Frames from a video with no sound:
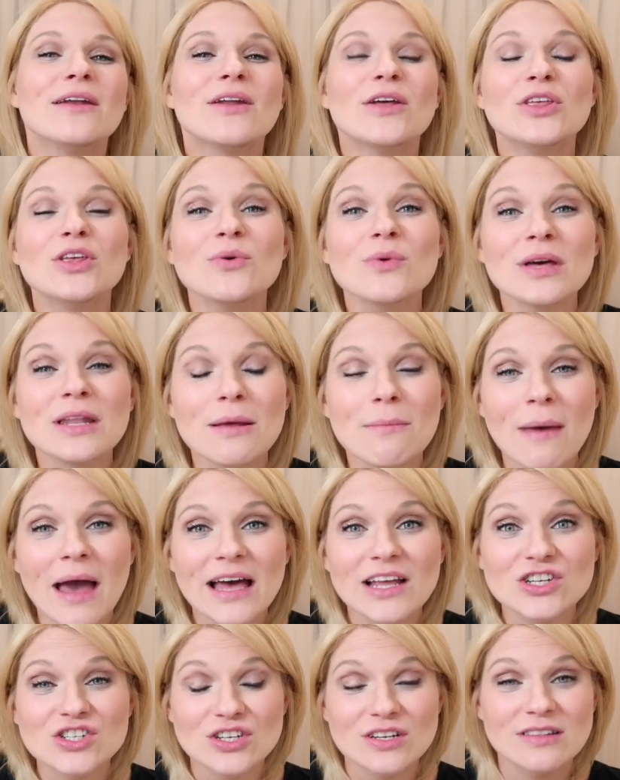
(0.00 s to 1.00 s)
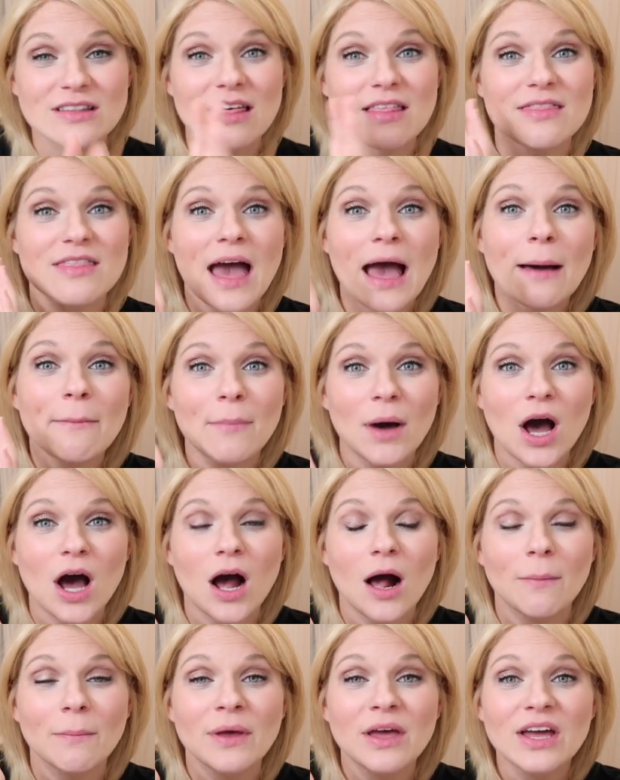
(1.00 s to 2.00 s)
Now, you can imagine that that
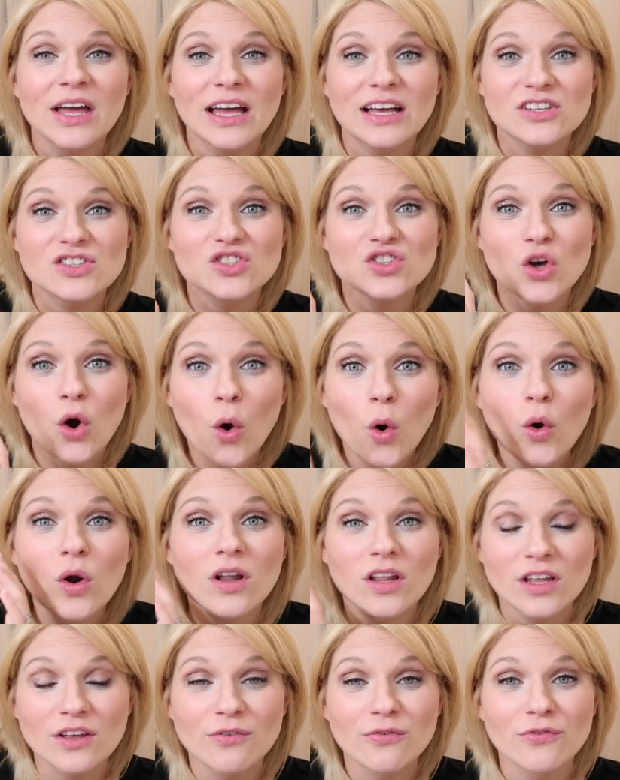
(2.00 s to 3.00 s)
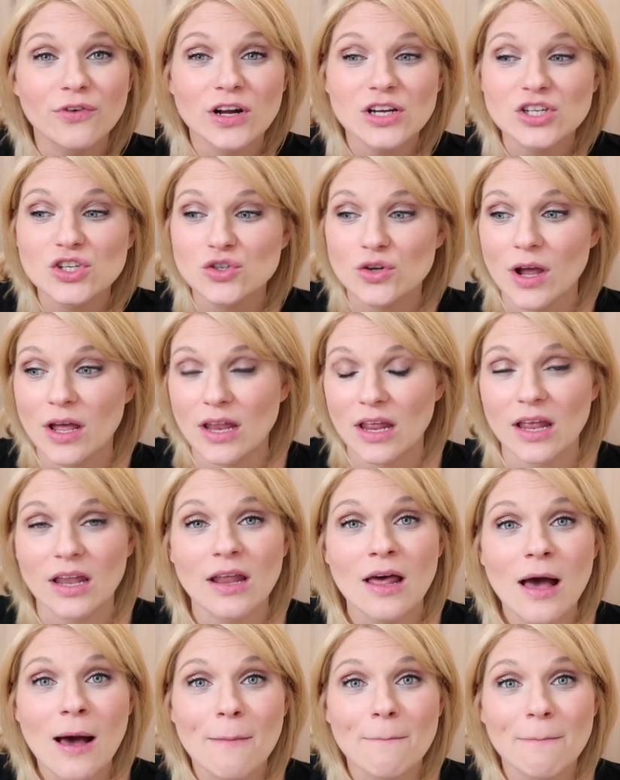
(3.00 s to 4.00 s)
mom is totally
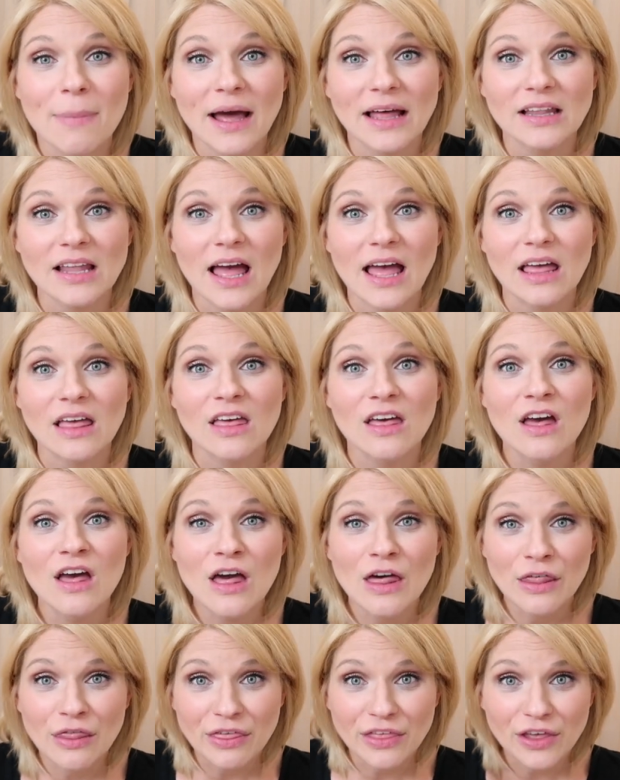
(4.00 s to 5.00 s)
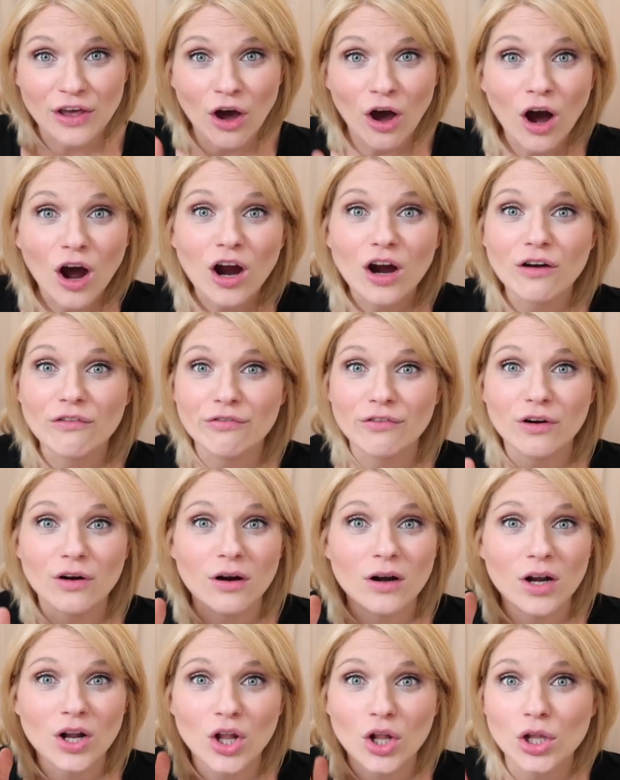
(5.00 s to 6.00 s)
frustrated by like the
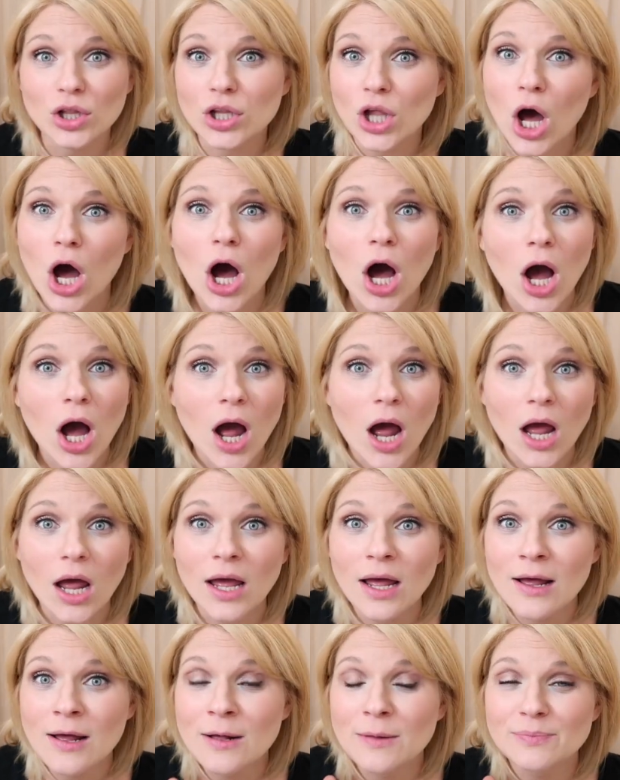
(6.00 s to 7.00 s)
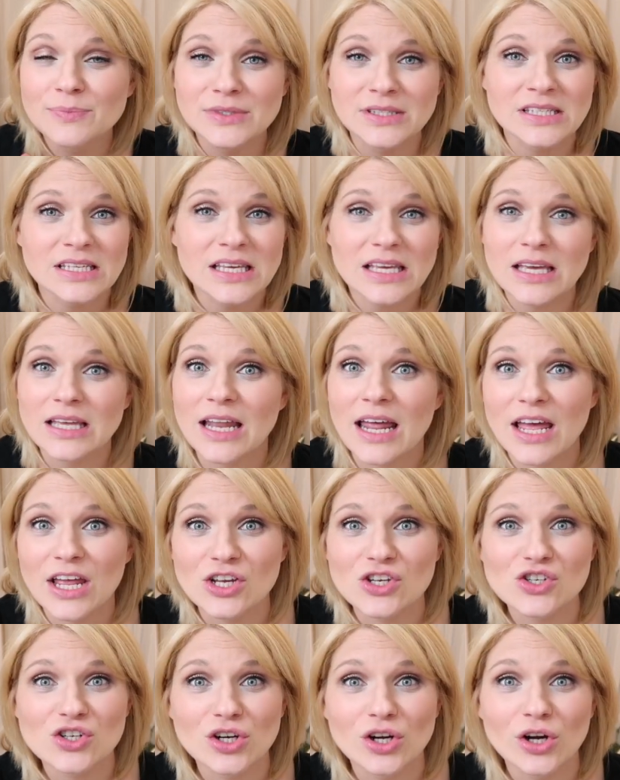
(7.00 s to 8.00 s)
Harvard law
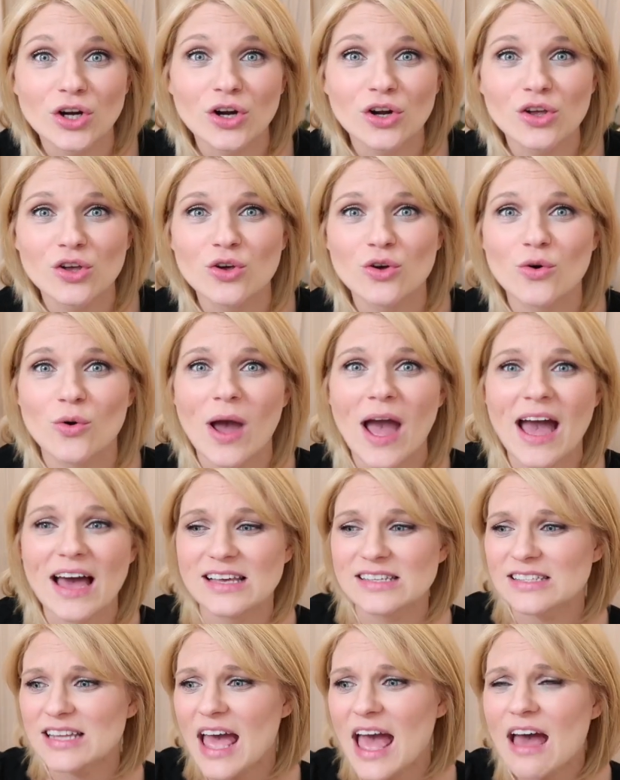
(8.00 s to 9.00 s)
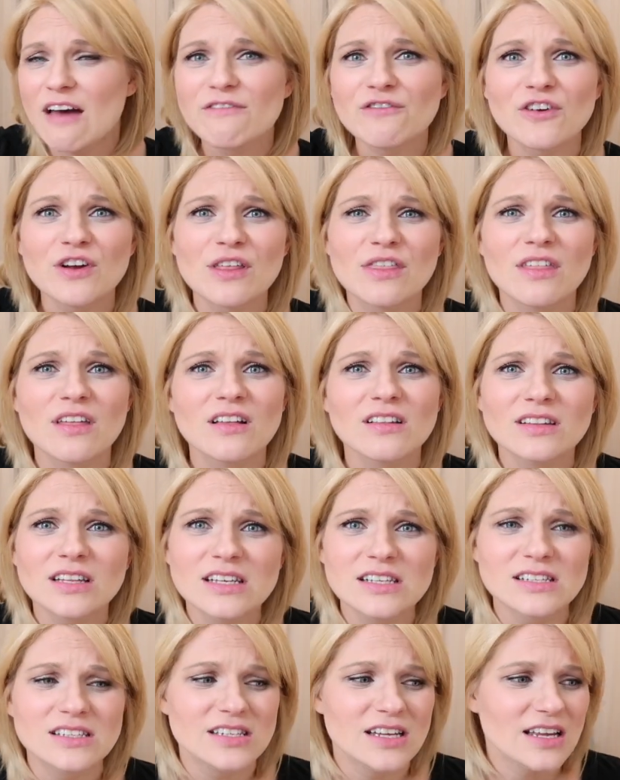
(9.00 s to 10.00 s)
teenager who has everything
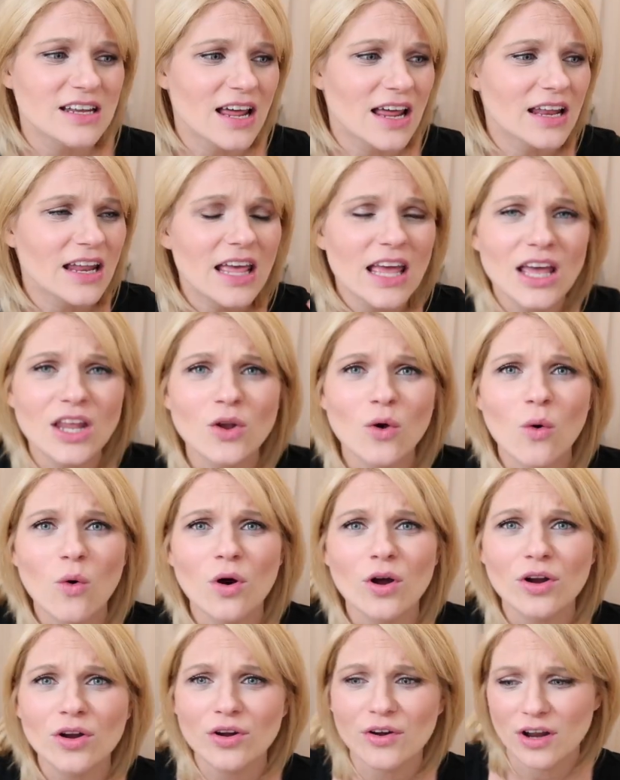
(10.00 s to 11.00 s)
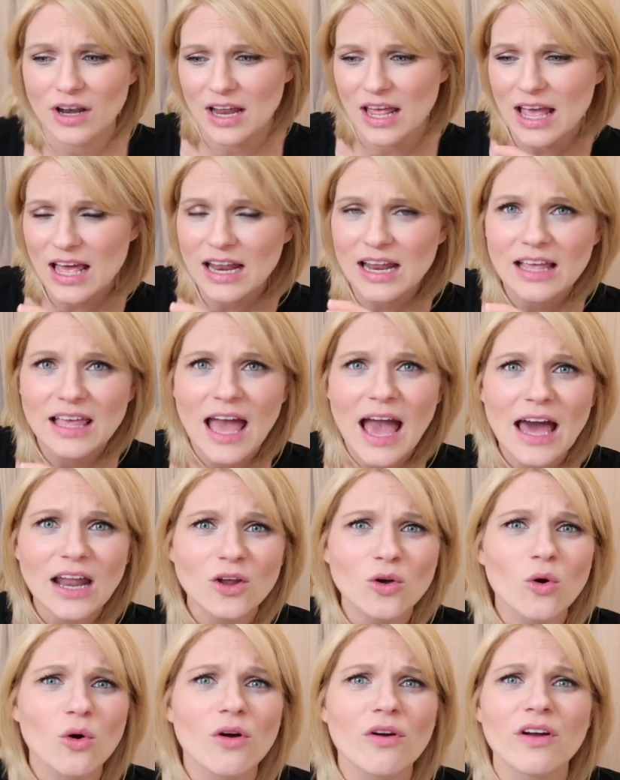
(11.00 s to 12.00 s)
listed and in order and in a
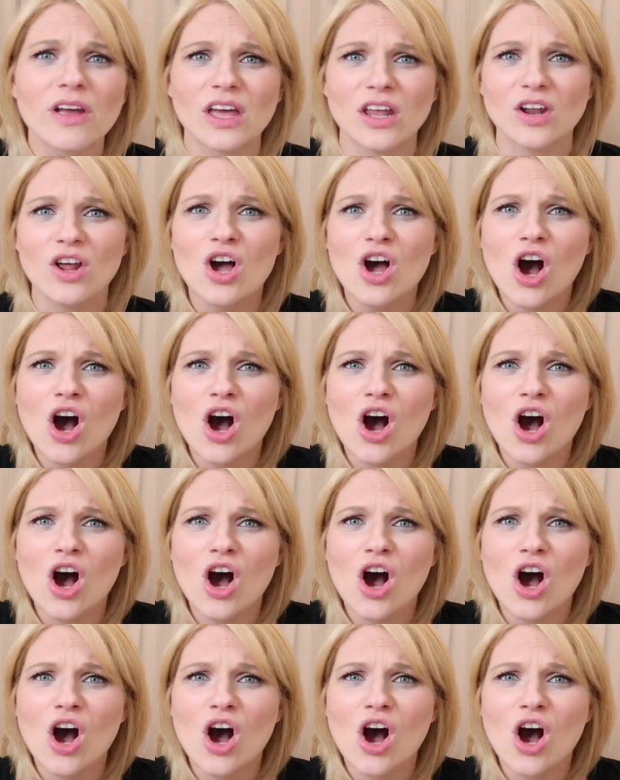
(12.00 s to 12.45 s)
category and